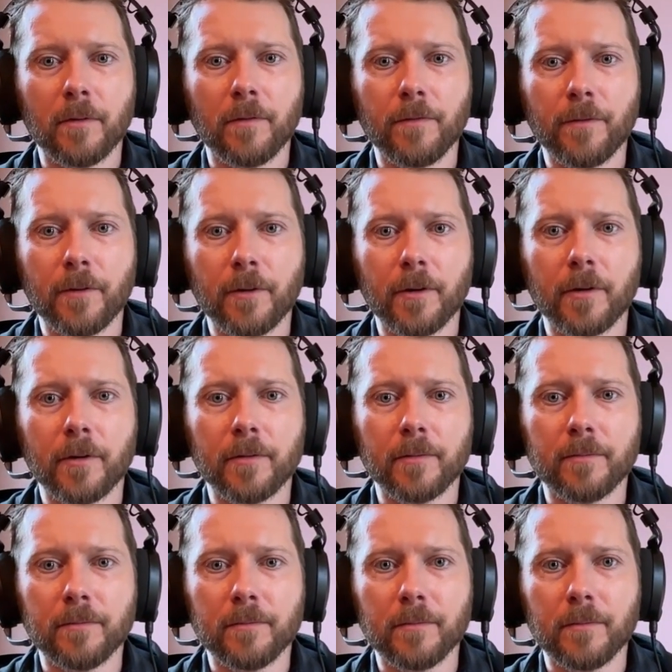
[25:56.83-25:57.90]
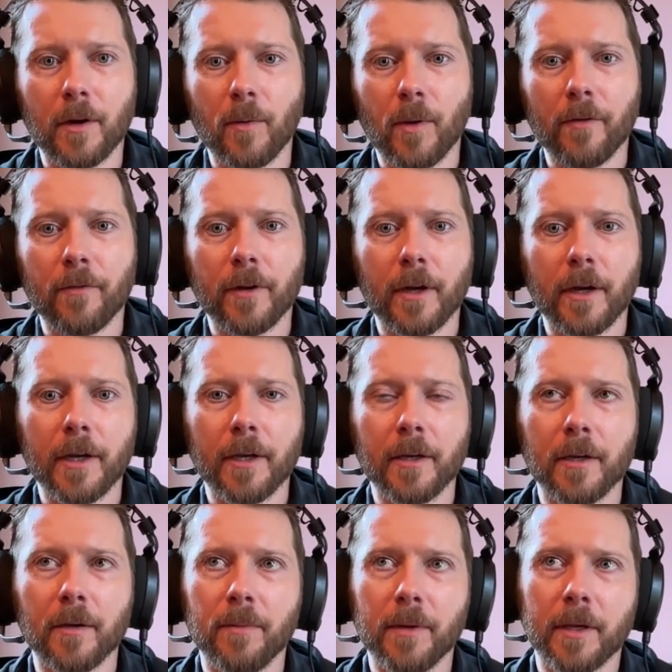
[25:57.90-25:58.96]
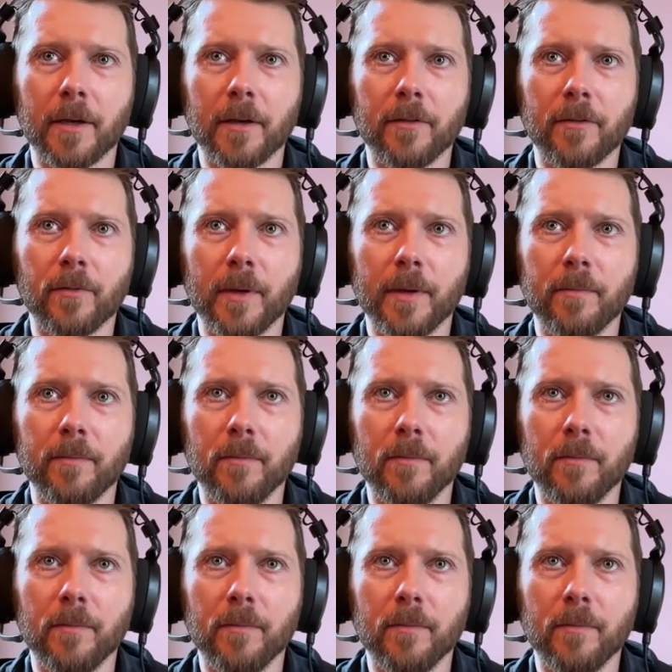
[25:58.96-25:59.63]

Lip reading: for my wife and I because we